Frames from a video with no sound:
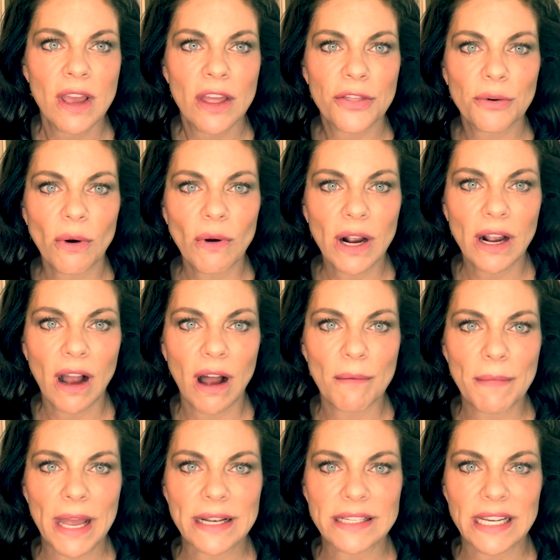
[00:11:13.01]
throw a
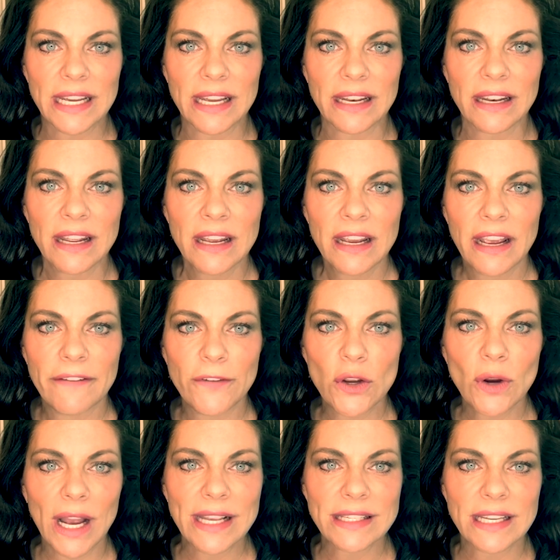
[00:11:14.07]
comment in if you
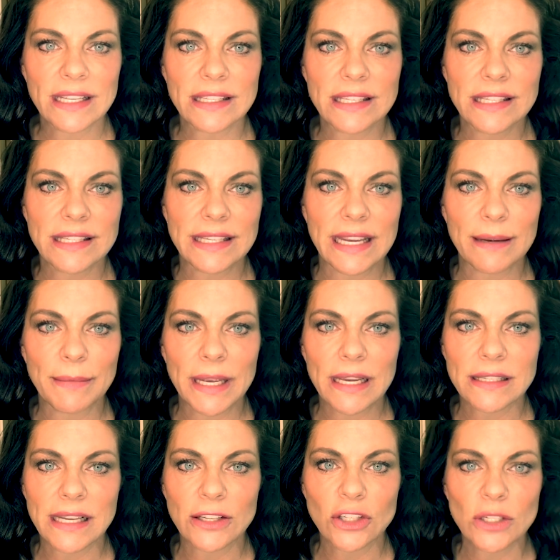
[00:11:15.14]
guys can see me, because
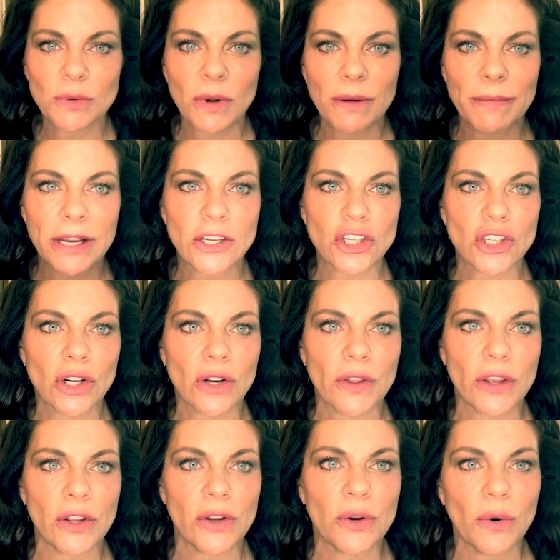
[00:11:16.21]
I just want to make sure that
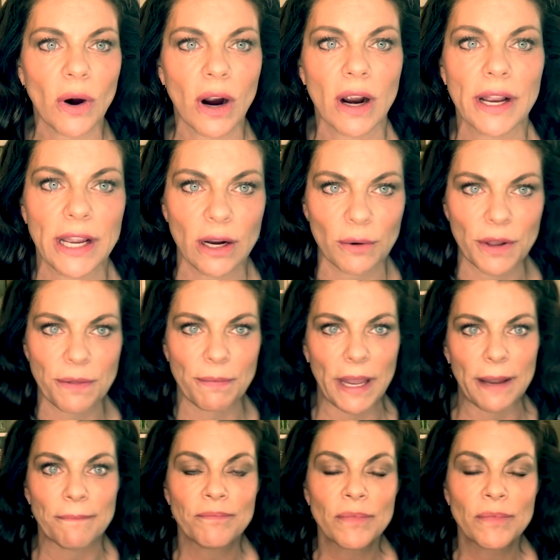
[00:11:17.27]
you are here with me.